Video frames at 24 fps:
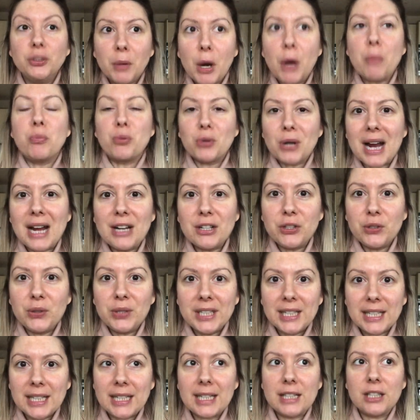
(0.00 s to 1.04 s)
brand new
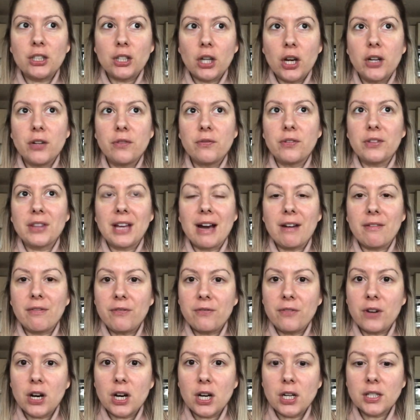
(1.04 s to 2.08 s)
year and going for that
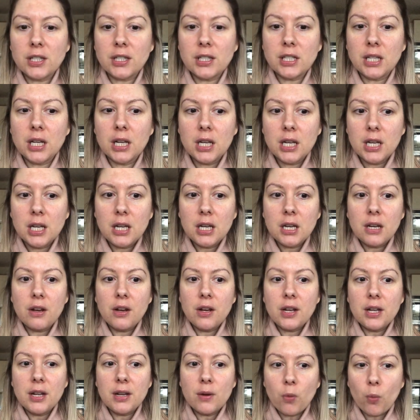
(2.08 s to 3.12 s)
first
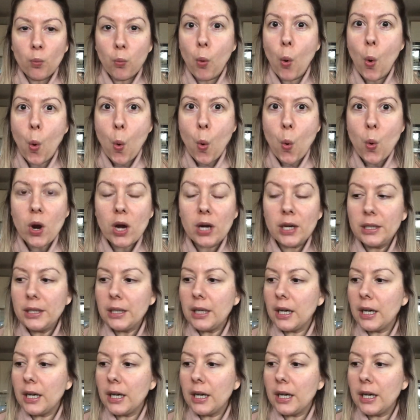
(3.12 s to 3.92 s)
walk.